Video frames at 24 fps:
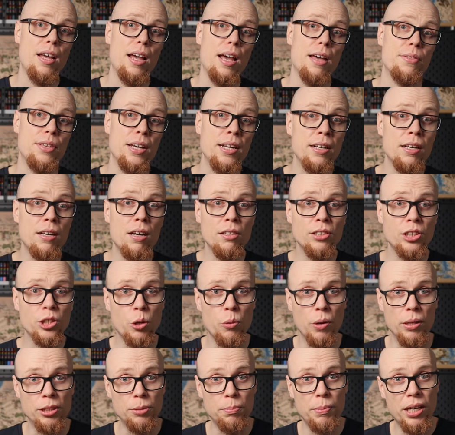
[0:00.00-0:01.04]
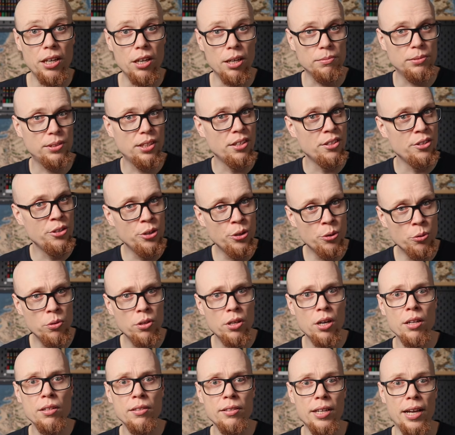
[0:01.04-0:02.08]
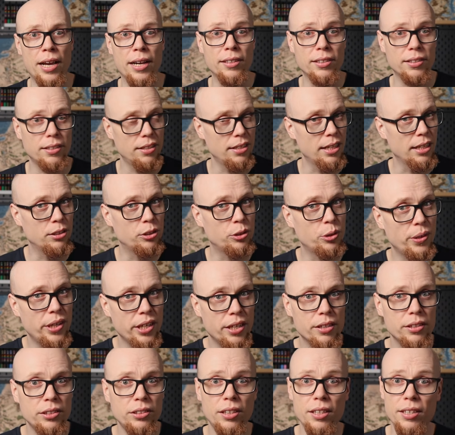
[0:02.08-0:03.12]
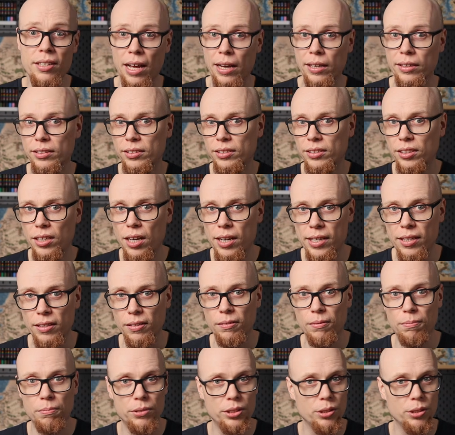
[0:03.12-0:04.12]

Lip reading: And then the consequence becomes the new context that triggers the next cycle.